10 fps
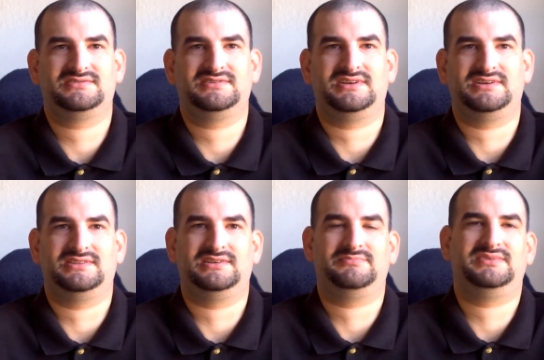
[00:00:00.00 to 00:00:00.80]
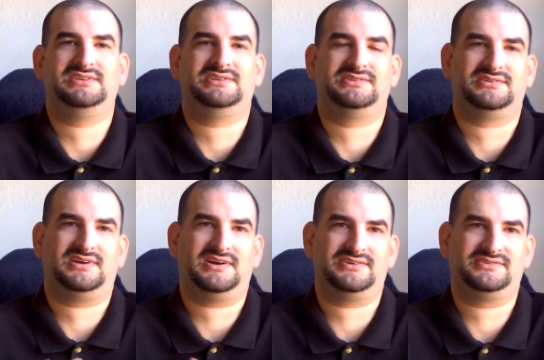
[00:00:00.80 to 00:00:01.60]
and them being in your
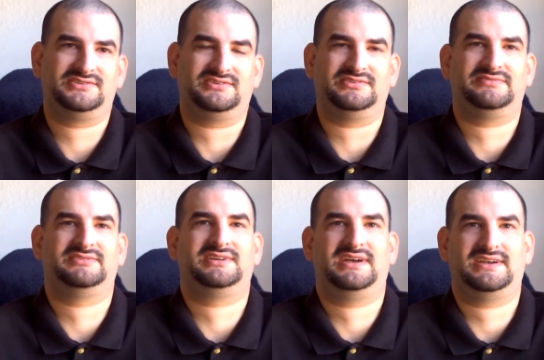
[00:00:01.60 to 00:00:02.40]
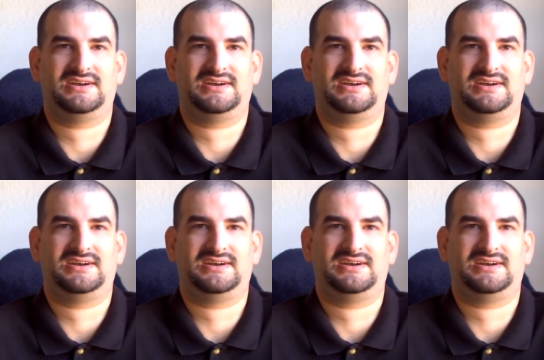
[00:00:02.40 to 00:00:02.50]
heart shall never die